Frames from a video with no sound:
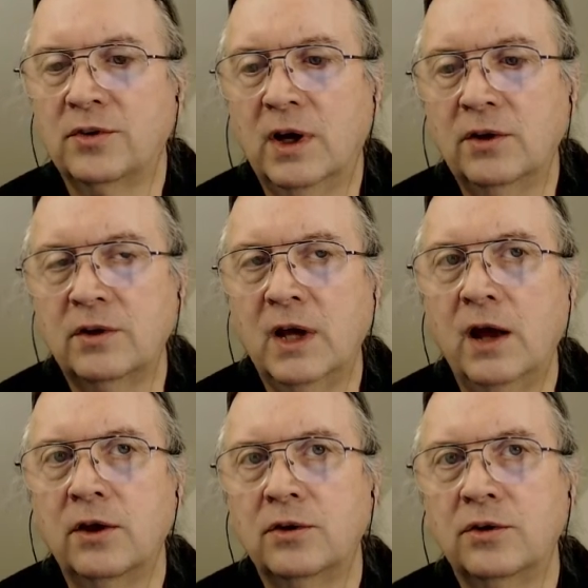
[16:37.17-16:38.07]
I don't see how you
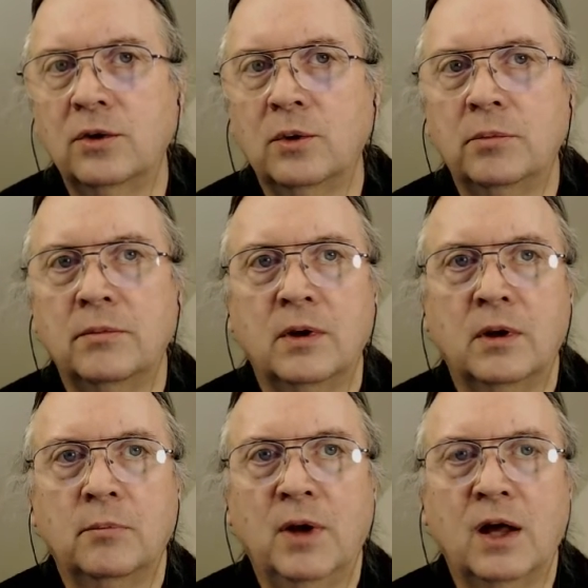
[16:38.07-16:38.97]
could do a
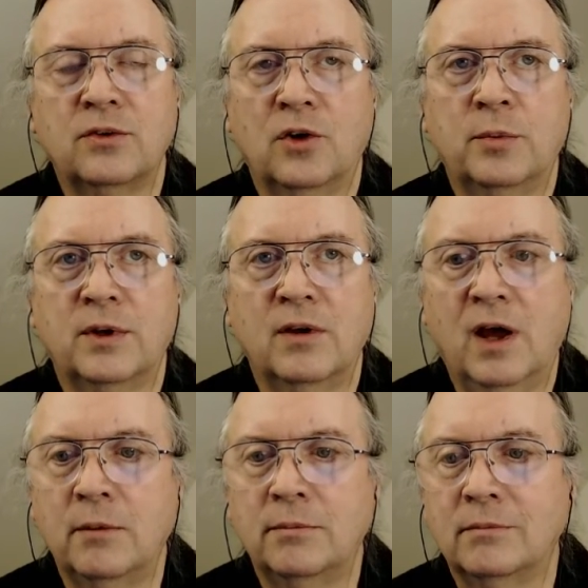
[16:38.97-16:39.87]
box open
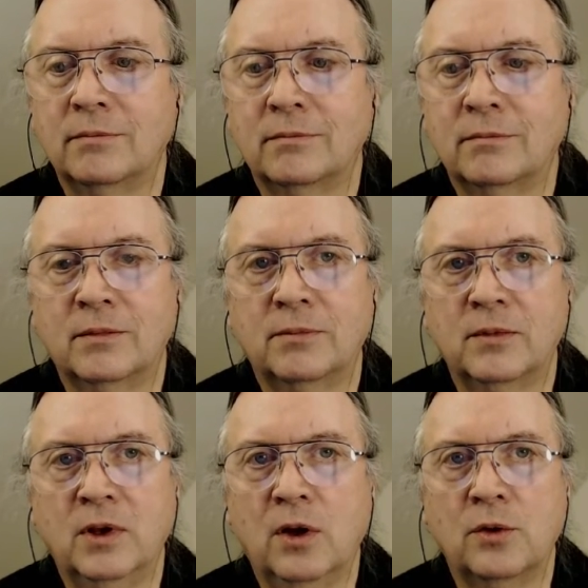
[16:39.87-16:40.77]
type,
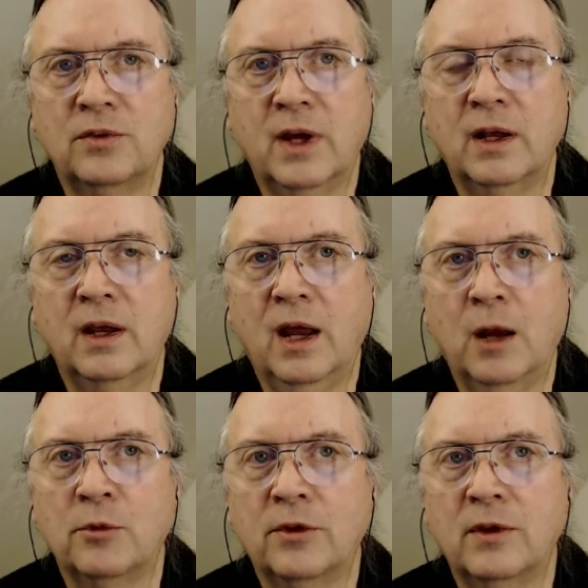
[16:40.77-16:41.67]
you know, second
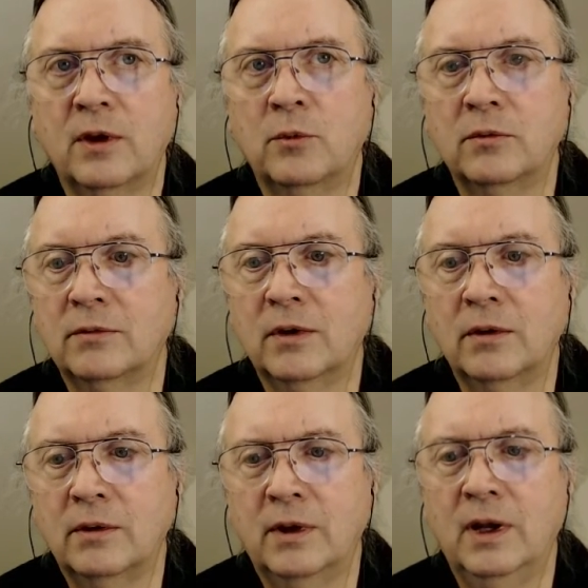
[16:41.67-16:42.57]
camera thing
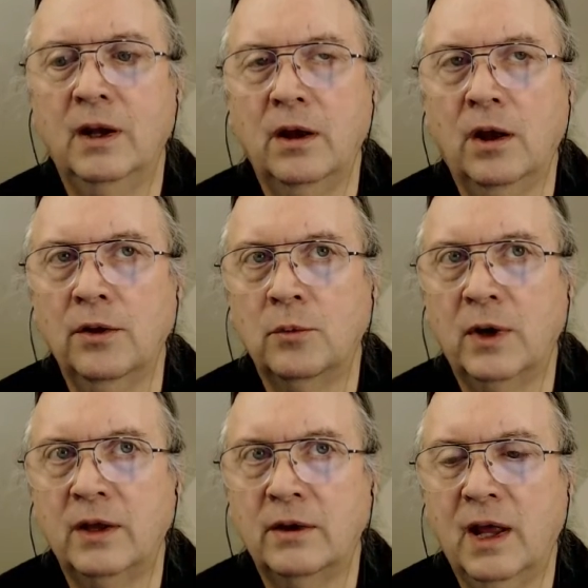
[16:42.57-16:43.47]
in any other way
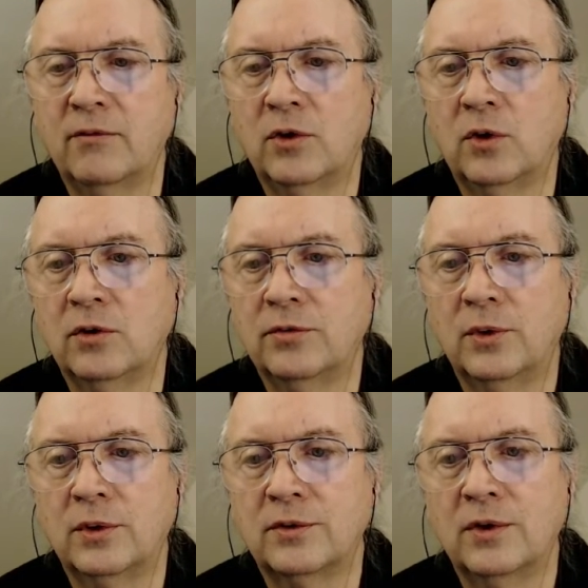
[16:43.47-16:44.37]
than having
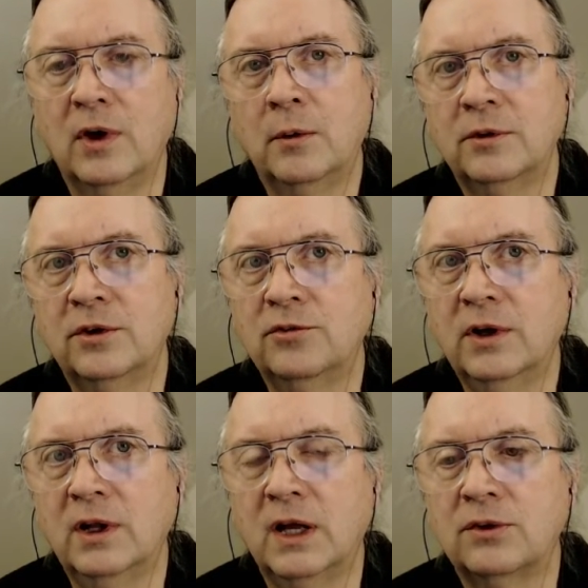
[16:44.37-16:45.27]
autofocus. But just
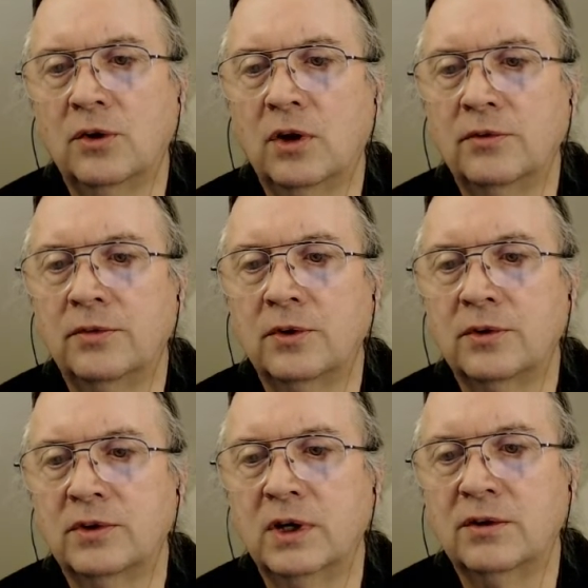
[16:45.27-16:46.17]
realize that autofocus
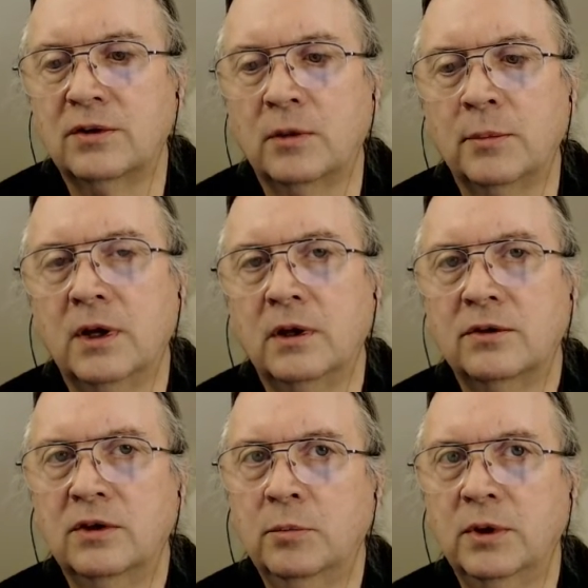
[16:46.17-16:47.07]
eats up
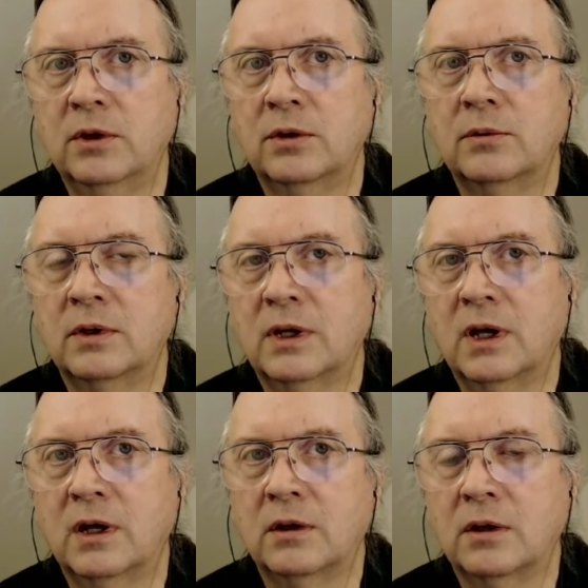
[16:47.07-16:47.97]
CPU
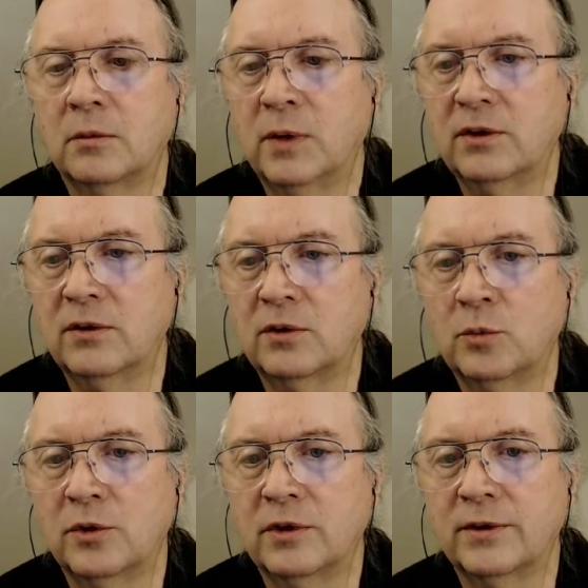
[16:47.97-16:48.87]
and makes things
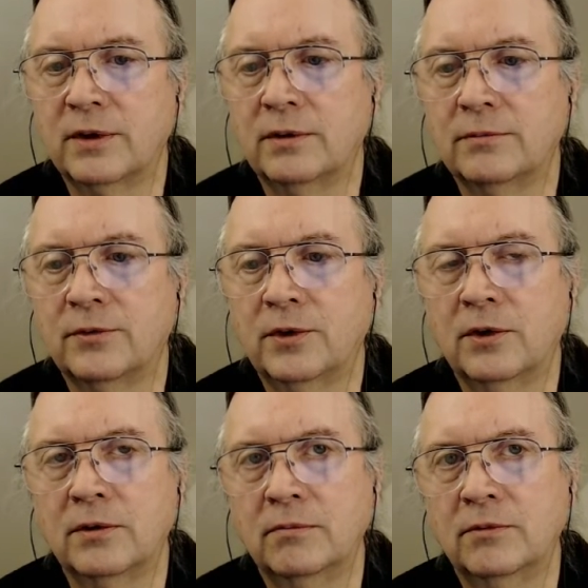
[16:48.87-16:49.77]
more difficult for
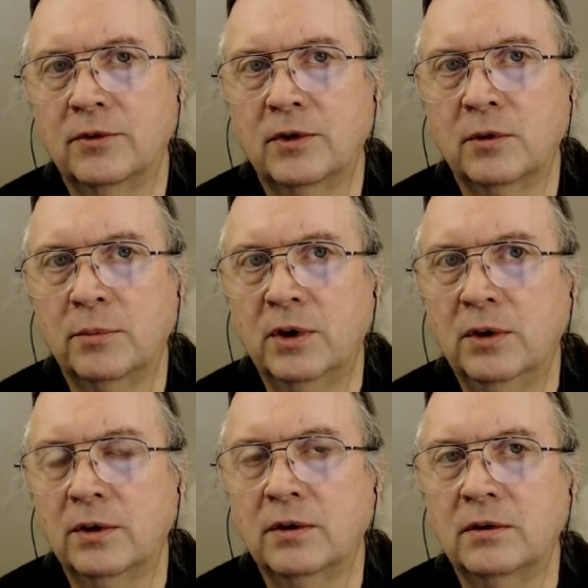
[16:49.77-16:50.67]
your
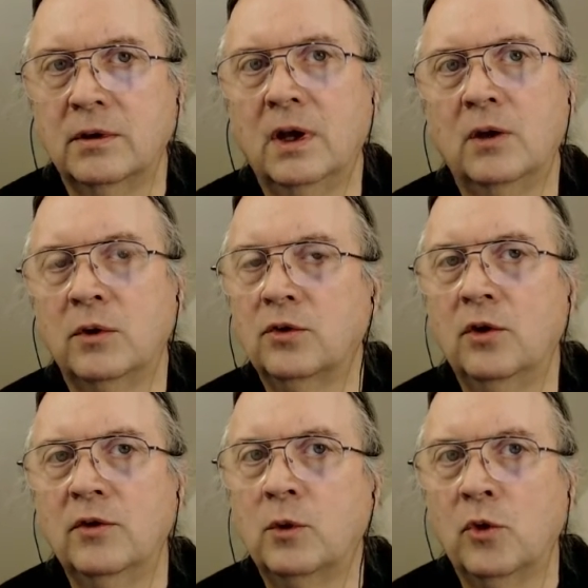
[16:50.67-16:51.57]
computer when it's
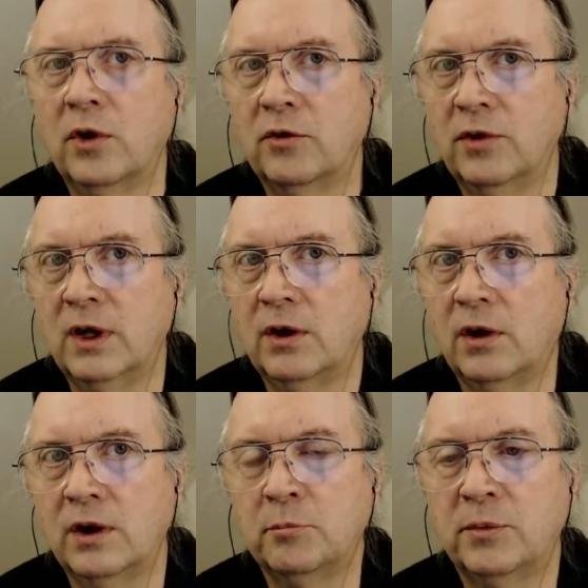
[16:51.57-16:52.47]
already working really
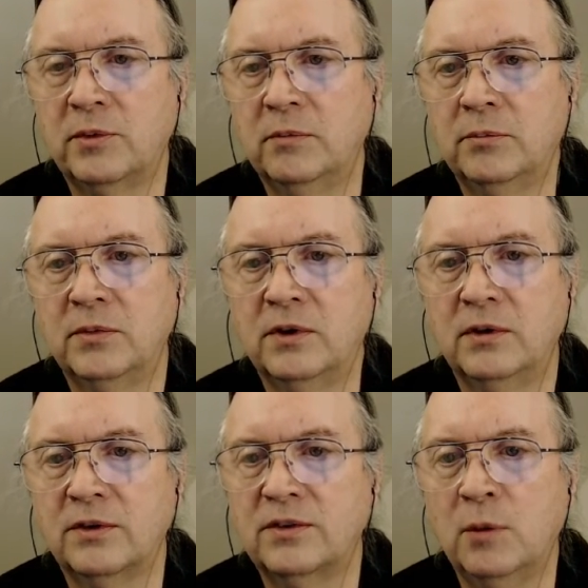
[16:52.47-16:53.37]
hard to
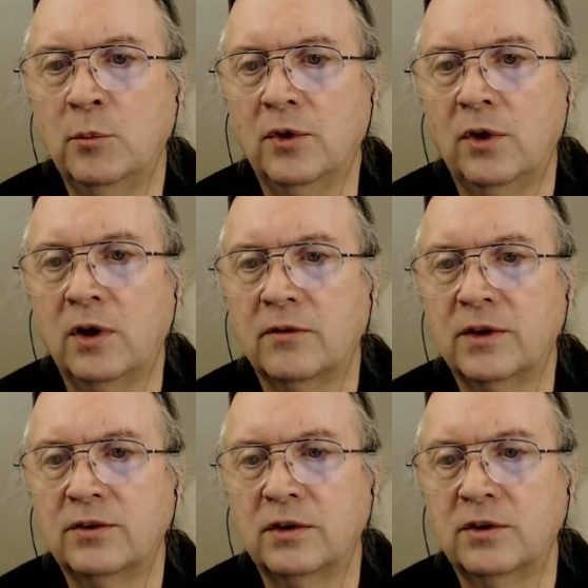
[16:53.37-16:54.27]
assemble all of
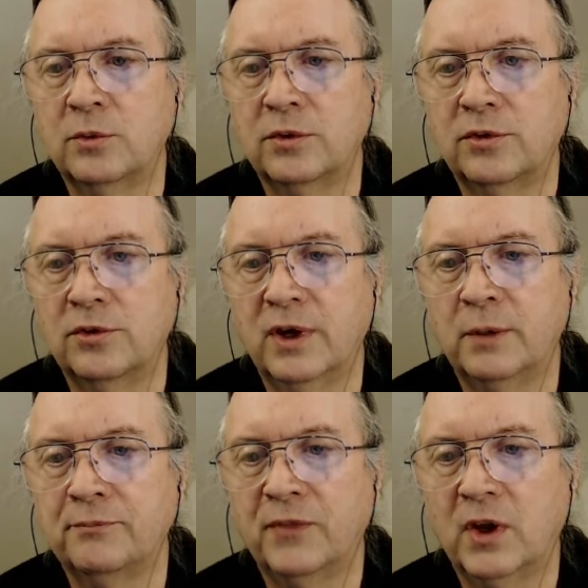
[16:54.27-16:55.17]
this into a stream.
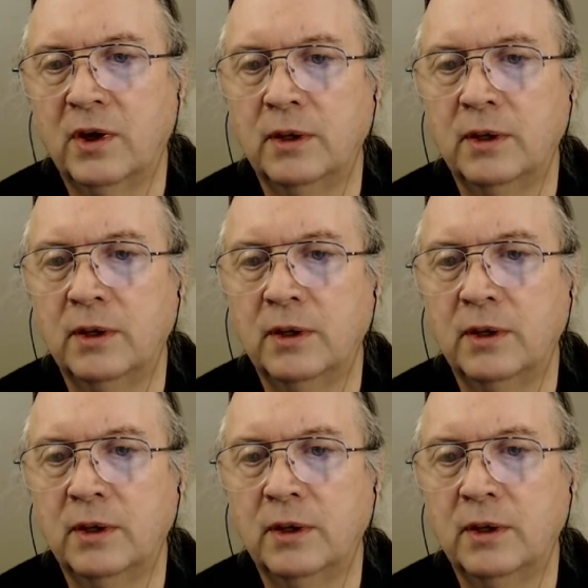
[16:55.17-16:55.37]
Okay.